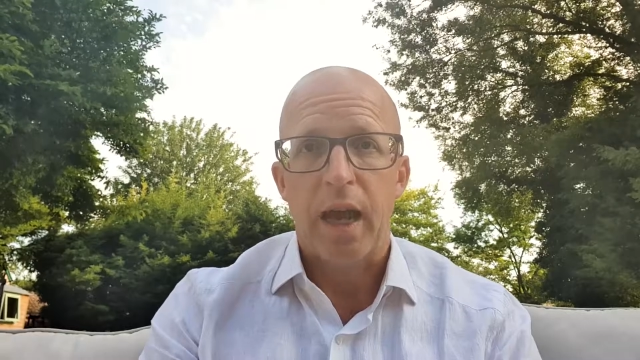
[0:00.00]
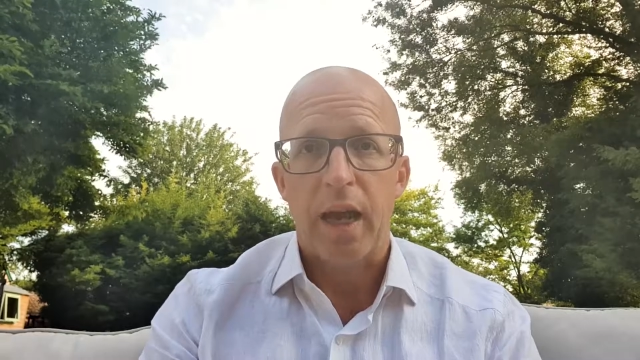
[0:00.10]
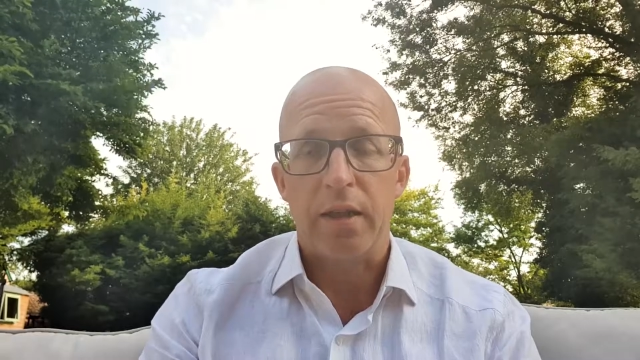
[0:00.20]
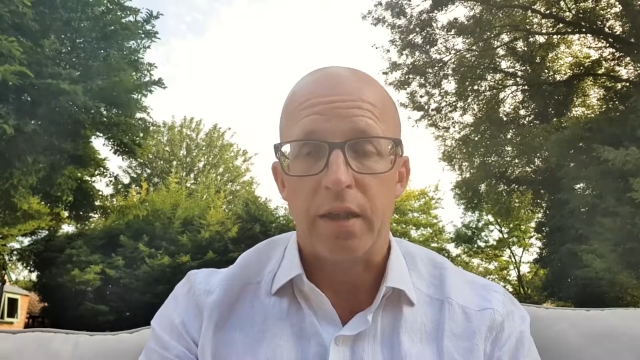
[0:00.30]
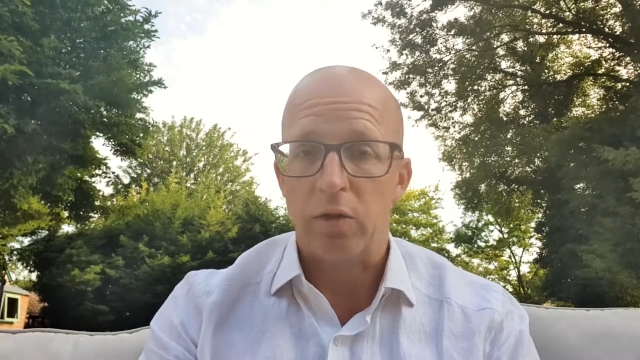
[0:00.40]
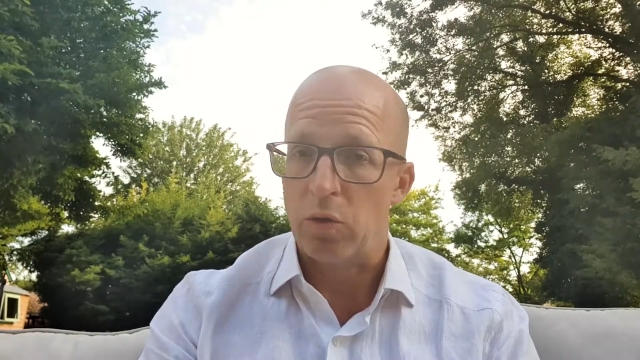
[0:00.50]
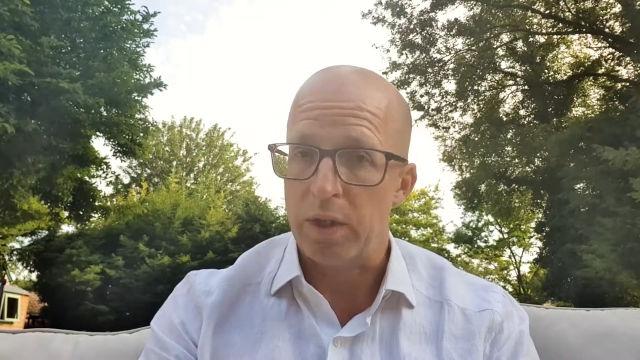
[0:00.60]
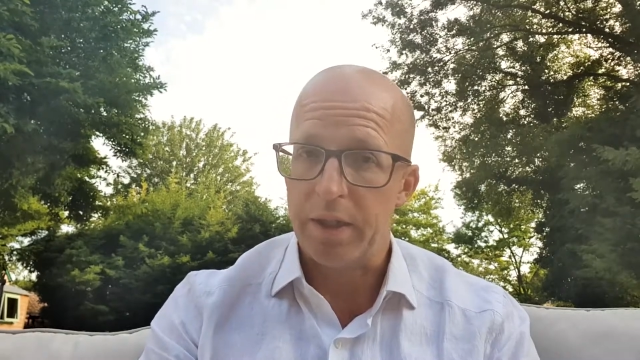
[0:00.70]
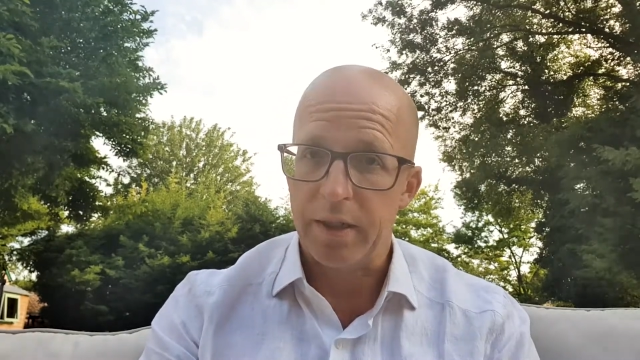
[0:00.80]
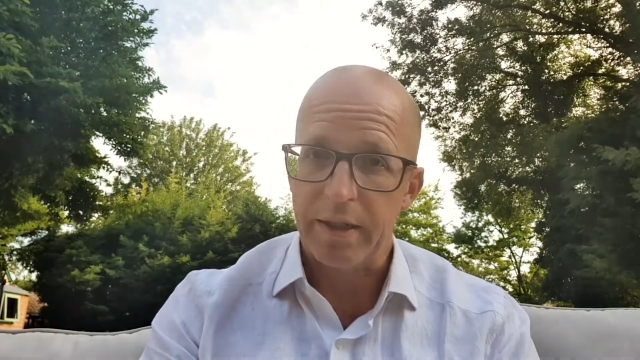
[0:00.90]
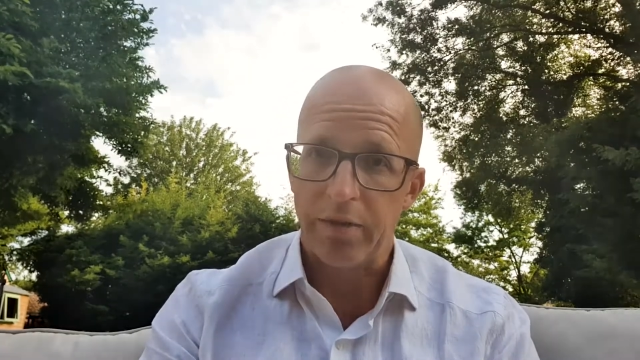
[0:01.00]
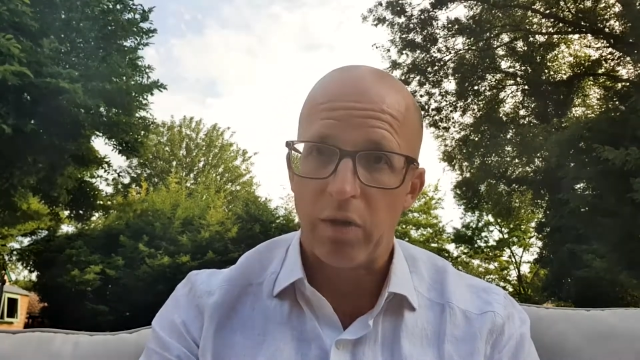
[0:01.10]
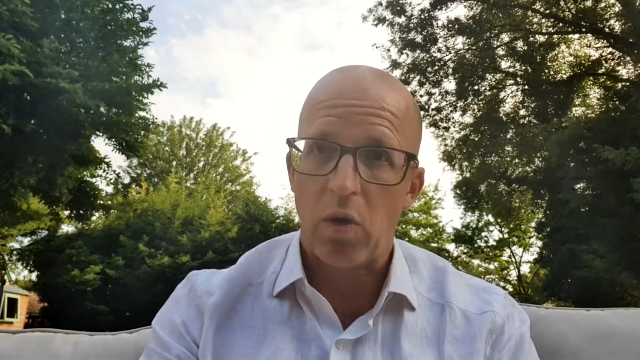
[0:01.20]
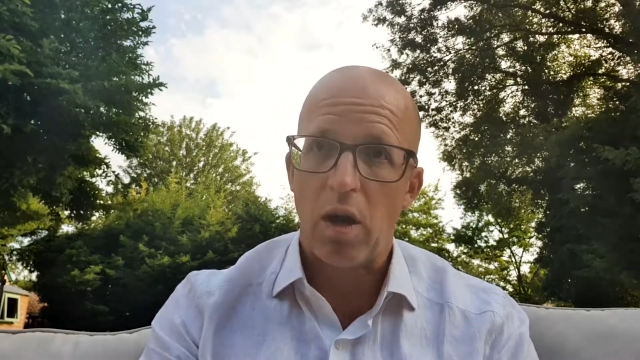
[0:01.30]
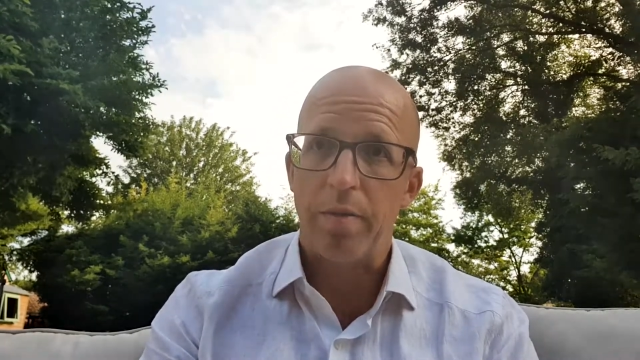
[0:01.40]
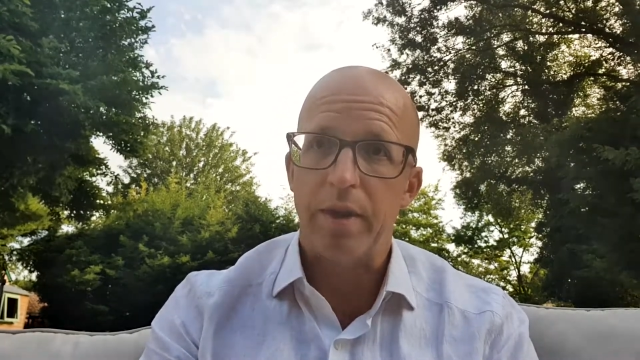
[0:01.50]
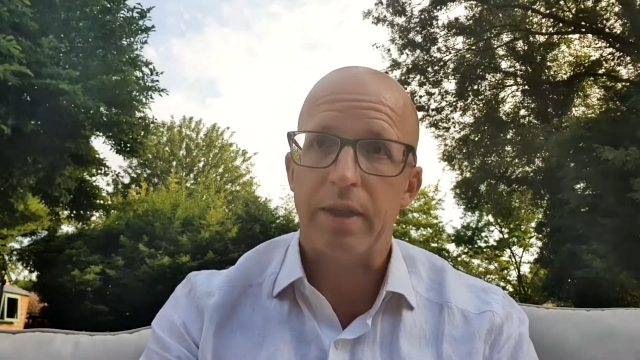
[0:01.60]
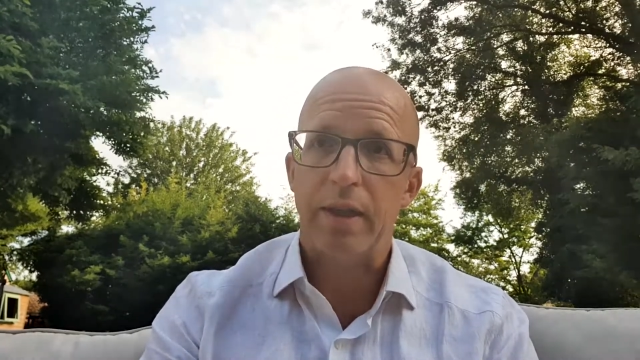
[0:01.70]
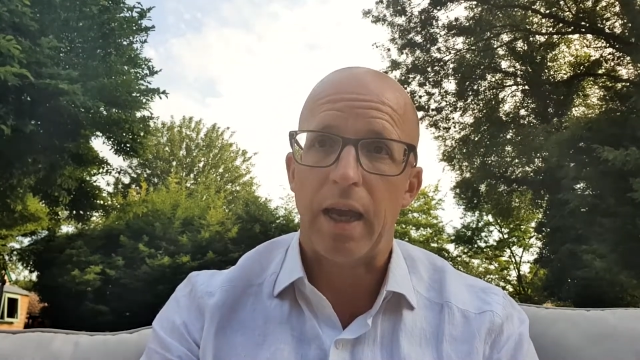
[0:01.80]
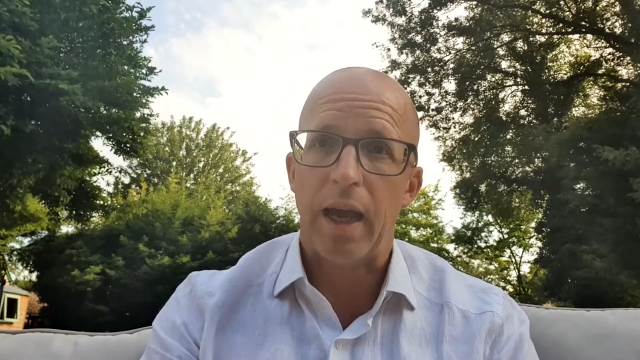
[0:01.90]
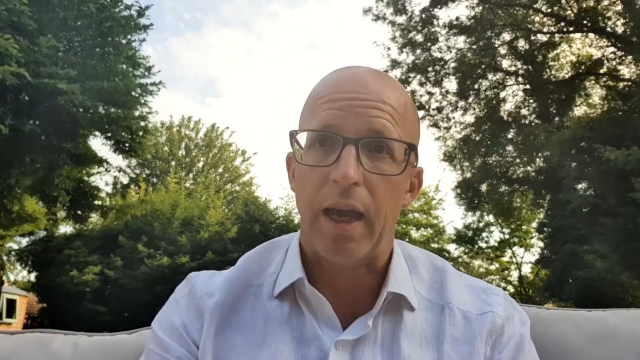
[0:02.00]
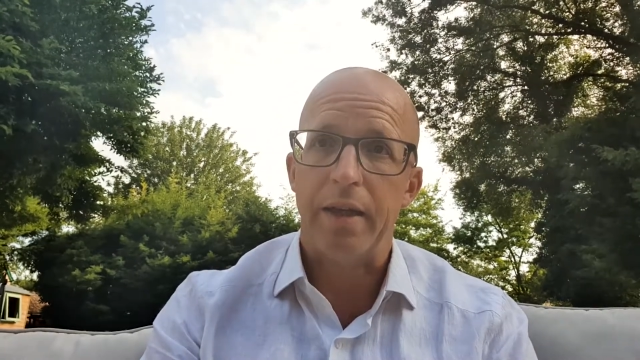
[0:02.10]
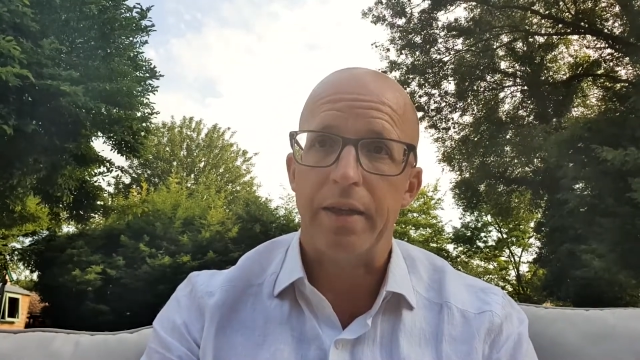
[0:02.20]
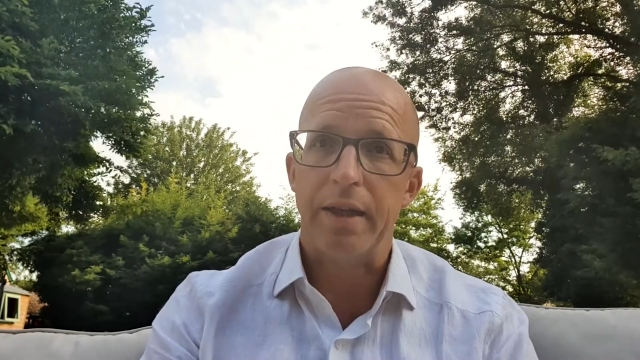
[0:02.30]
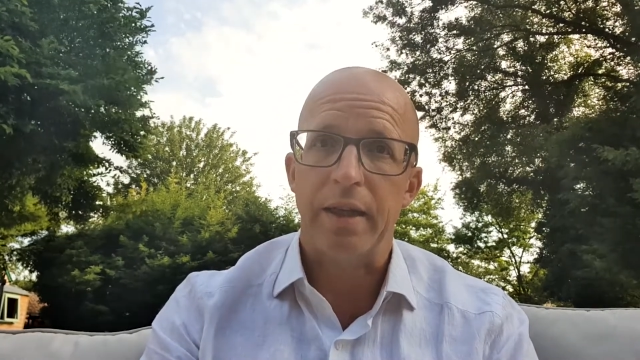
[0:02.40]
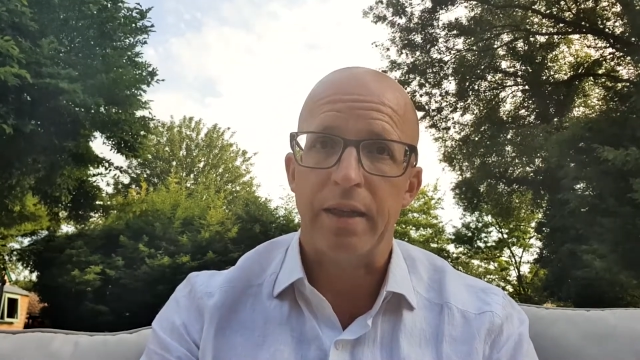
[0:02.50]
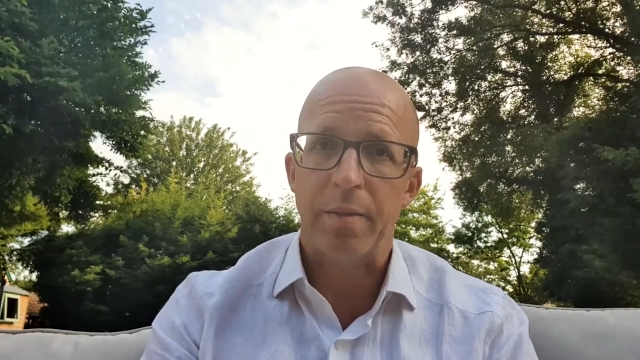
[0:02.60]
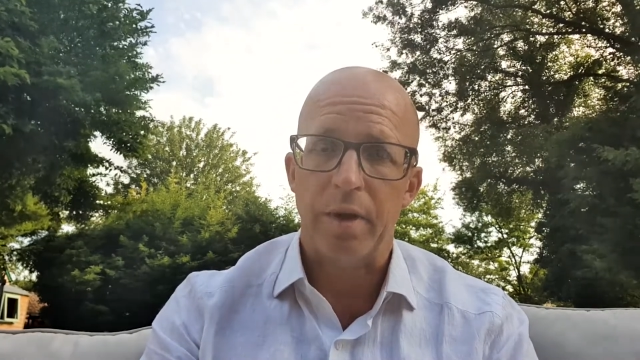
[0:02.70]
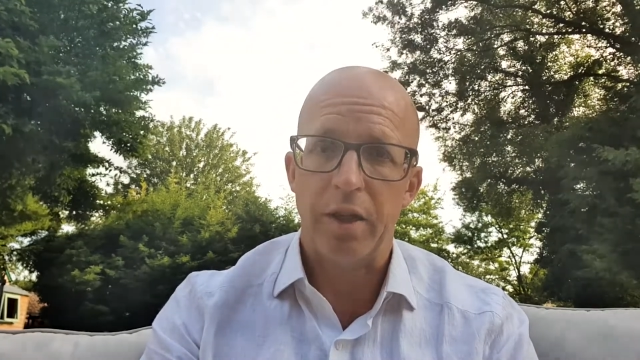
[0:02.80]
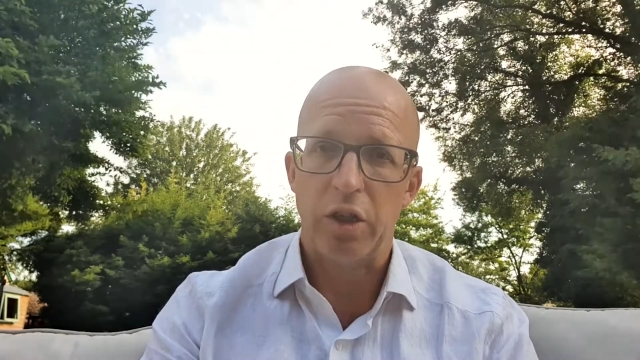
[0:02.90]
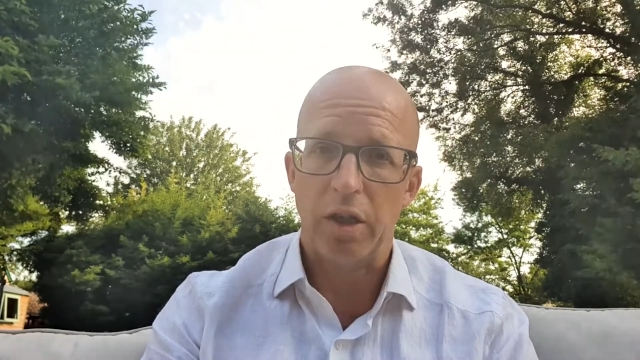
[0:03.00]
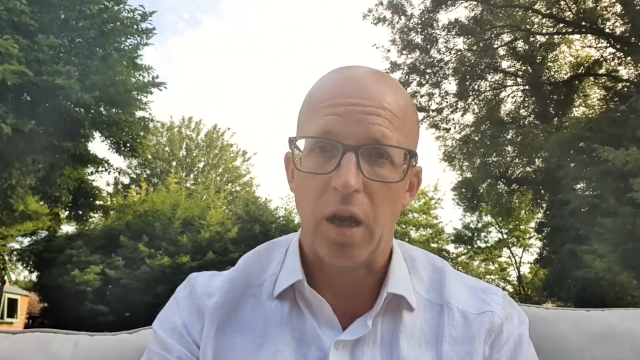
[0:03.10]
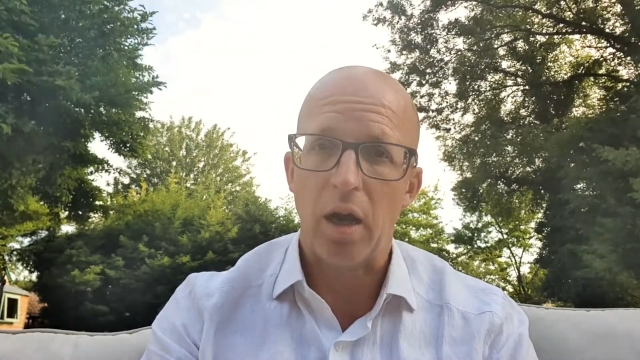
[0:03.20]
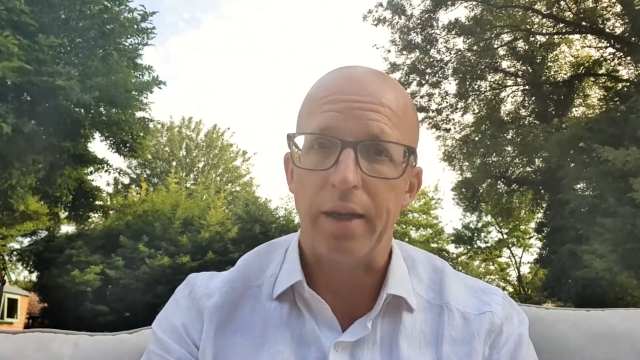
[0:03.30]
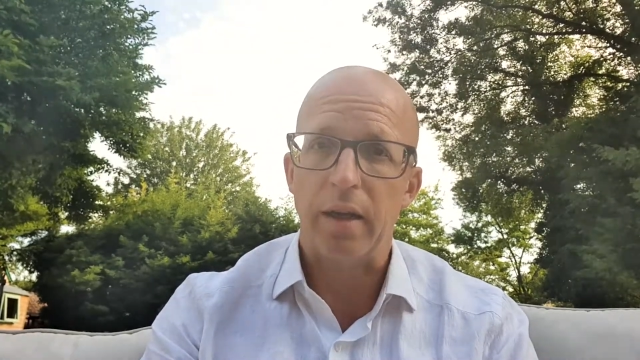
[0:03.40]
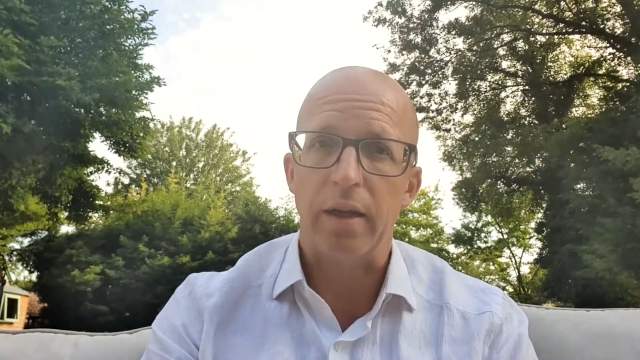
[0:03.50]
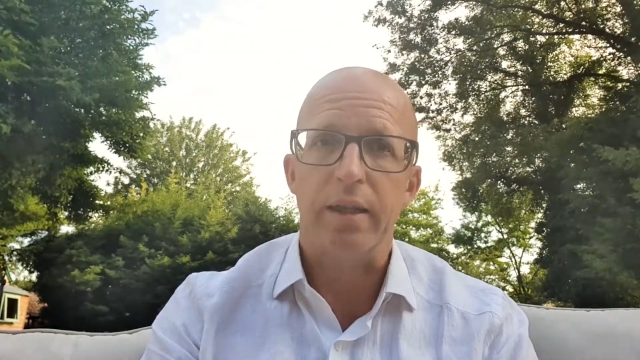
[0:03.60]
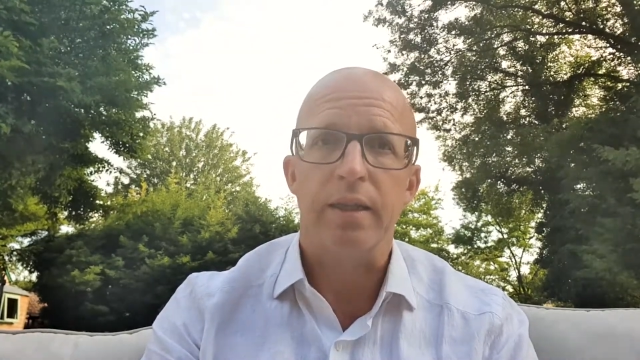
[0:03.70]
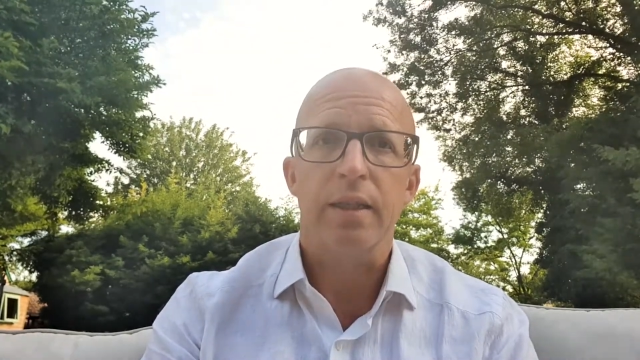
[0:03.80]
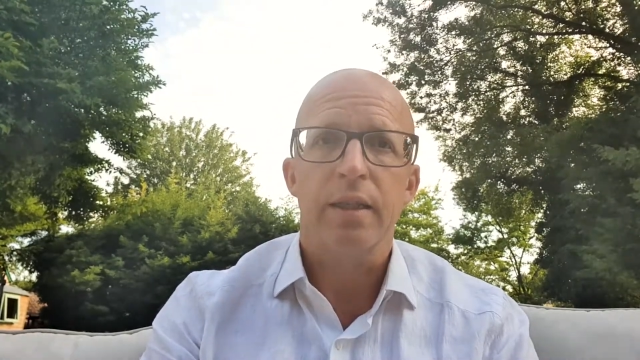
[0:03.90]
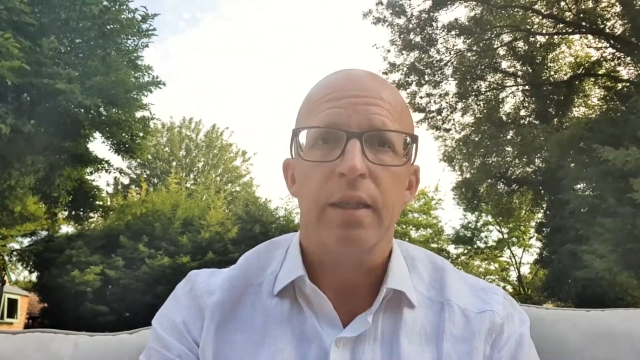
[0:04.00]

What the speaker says: social distancing requirements and decontamination guidelines.